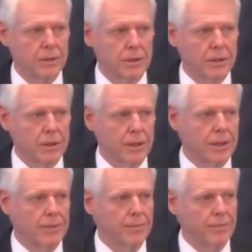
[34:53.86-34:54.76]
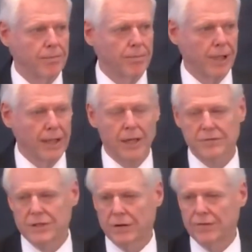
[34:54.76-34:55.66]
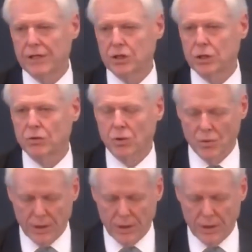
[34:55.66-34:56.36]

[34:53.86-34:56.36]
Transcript: um, plan of salvation, growing,